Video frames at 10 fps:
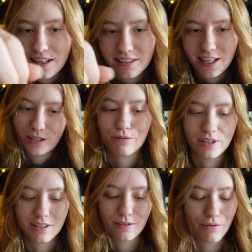and cut off
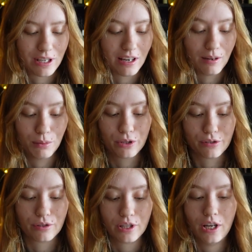the ends of the yarn
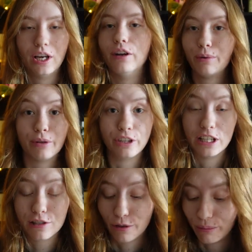because no one
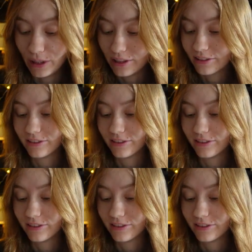can stop me.